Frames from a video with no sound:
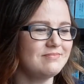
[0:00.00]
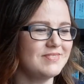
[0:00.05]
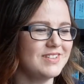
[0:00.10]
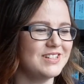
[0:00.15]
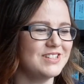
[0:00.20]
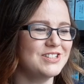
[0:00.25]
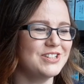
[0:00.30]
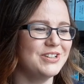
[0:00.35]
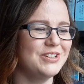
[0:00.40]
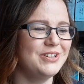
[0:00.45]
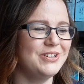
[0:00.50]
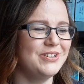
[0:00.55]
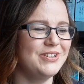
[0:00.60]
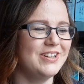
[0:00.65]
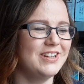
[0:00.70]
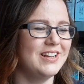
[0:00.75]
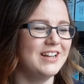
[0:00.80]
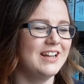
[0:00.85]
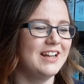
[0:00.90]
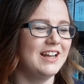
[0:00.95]
So
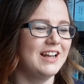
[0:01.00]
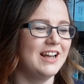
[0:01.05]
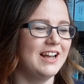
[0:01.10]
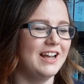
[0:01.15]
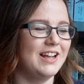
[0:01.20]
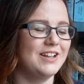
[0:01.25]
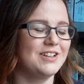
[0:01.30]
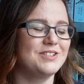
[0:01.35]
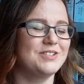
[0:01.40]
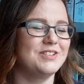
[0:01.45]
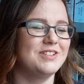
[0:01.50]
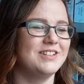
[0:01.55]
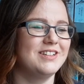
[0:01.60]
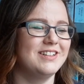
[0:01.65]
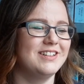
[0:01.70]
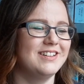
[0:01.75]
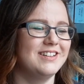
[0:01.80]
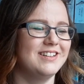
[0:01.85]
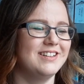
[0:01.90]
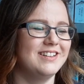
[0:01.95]
it's,
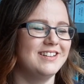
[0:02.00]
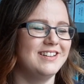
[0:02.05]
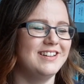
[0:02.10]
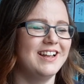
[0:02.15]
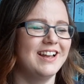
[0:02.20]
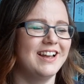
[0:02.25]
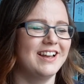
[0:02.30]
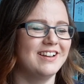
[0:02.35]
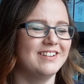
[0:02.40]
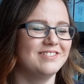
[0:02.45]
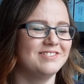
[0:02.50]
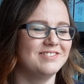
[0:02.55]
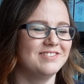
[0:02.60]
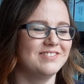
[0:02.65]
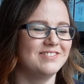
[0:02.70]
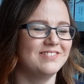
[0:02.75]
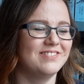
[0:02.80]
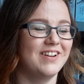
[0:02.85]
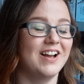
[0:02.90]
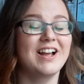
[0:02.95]
yeah,
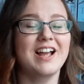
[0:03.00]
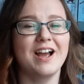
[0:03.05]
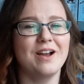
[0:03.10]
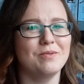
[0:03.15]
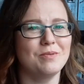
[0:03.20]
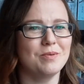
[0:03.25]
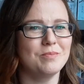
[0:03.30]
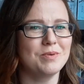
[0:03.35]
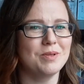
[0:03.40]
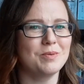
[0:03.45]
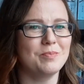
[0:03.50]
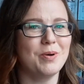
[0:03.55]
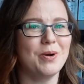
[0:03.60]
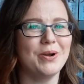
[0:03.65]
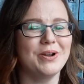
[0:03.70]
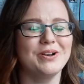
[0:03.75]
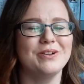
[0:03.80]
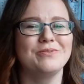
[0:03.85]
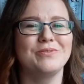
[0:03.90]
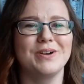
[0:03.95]
I can't remember the
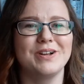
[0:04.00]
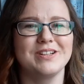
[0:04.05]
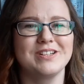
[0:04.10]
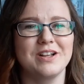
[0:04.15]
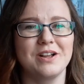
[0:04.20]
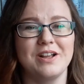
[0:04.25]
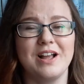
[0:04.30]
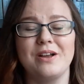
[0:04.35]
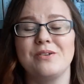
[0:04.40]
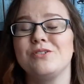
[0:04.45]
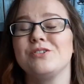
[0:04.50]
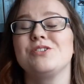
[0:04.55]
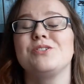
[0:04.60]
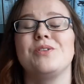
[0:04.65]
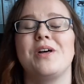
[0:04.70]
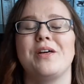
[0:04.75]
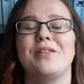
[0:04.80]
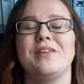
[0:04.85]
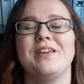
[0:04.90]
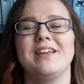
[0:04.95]
point of why I
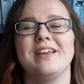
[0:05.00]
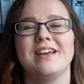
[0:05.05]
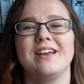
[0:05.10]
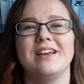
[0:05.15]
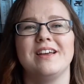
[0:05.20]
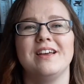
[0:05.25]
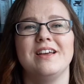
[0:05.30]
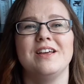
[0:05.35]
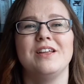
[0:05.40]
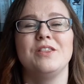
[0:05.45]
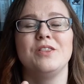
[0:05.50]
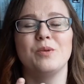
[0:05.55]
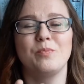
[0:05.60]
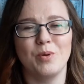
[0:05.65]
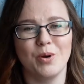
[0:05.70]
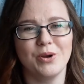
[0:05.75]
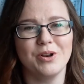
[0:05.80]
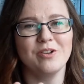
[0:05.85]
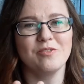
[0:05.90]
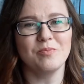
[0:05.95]
think the
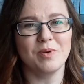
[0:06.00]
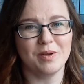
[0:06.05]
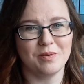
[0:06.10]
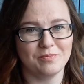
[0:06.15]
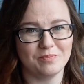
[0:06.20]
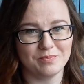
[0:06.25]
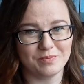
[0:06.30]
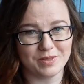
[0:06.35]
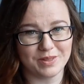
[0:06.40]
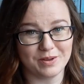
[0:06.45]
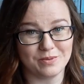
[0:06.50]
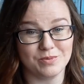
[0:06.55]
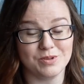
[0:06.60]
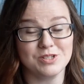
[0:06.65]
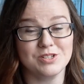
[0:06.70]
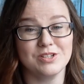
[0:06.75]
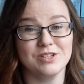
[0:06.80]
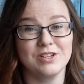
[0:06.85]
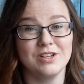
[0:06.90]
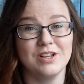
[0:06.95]
point of my thing
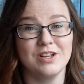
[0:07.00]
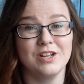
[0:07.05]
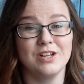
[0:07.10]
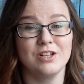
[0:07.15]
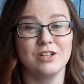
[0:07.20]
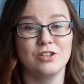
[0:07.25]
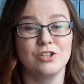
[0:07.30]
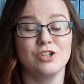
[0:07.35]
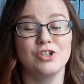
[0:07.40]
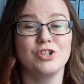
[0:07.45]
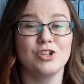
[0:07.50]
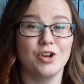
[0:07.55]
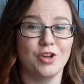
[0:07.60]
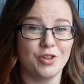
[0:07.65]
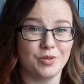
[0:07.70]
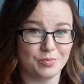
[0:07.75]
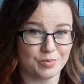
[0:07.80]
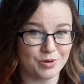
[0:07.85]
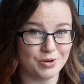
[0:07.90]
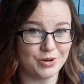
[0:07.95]
was to show the
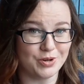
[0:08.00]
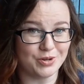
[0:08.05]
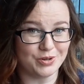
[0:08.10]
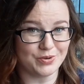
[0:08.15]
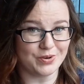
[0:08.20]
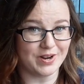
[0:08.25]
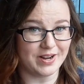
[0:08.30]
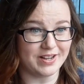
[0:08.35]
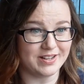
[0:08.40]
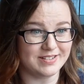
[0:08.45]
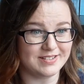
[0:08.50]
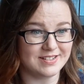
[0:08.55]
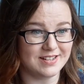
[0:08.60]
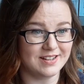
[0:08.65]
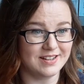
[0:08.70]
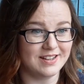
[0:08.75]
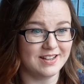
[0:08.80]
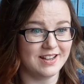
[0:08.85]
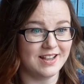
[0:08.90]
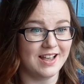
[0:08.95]
progress.
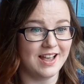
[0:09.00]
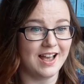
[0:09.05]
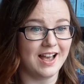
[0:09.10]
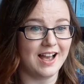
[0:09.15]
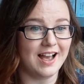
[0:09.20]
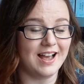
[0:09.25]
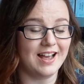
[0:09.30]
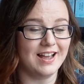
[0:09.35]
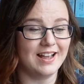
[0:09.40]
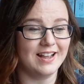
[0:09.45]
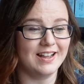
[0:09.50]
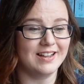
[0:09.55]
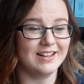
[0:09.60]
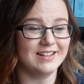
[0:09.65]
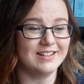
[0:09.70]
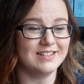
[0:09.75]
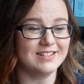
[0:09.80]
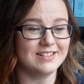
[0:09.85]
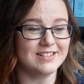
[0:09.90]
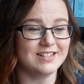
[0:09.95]

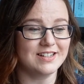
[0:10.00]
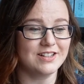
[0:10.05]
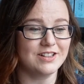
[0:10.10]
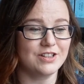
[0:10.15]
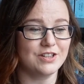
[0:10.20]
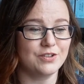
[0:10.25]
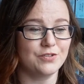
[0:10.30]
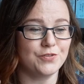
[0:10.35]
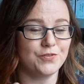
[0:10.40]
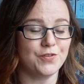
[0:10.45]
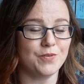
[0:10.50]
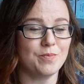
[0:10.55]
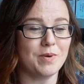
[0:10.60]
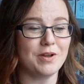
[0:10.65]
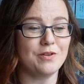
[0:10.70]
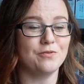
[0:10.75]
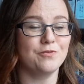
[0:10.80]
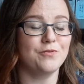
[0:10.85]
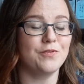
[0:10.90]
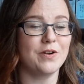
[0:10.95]
And my
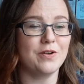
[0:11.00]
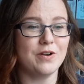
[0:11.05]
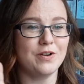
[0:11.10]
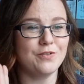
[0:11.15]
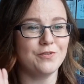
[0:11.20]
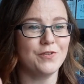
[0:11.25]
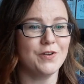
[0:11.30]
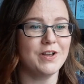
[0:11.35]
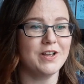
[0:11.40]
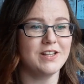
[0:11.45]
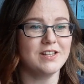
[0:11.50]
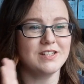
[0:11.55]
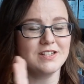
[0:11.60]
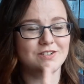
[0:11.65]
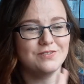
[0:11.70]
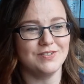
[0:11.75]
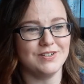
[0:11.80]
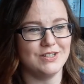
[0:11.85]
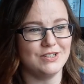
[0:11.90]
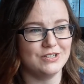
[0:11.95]
very first
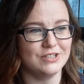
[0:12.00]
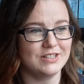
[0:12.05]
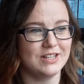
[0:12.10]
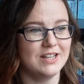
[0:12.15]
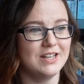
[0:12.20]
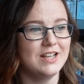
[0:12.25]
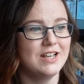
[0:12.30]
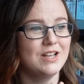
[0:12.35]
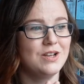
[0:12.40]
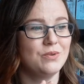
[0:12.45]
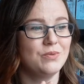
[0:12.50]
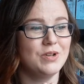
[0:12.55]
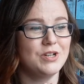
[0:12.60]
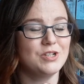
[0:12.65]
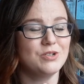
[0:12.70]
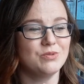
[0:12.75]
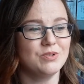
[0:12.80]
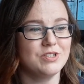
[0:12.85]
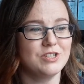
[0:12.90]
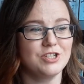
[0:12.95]
vlog,
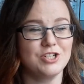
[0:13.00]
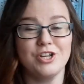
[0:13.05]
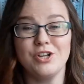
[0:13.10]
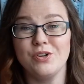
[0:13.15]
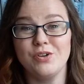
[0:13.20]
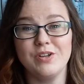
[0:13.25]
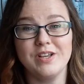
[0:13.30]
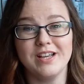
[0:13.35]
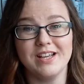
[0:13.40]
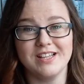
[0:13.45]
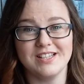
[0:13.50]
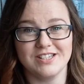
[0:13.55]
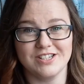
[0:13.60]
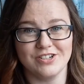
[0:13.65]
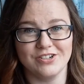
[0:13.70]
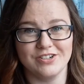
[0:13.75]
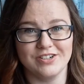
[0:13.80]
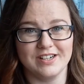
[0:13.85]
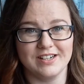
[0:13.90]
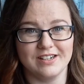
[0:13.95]
which was 2 years
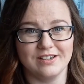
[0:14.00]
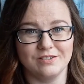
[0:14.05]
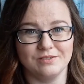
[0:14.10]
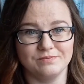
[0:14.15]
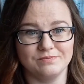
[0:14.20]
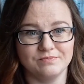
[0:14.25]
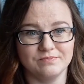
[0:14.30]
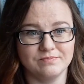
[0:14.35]
ago now,